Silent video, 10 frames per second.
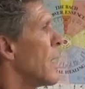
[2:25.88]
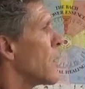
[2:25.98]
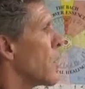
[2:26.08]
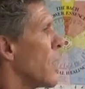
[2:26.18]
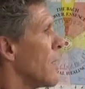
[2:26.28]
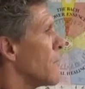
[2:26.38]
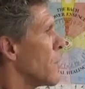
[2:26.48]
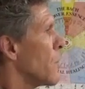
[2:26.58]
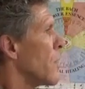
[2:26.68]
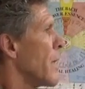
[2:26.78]

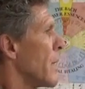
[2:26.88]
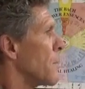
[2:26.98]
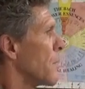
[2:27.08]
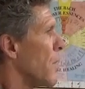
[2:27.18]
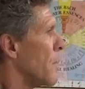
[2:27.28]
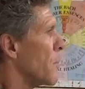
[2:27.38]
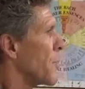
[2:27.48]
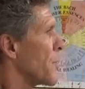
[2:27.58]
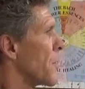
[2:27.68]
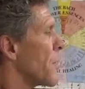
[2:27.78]
level and plumb
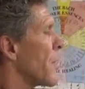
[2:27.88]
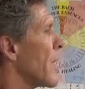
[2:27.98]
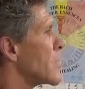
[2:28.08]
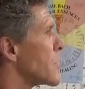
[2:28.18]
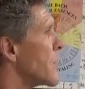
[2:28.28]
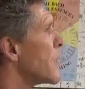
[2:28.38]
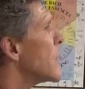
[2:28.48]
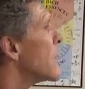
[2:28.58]
with the horizon,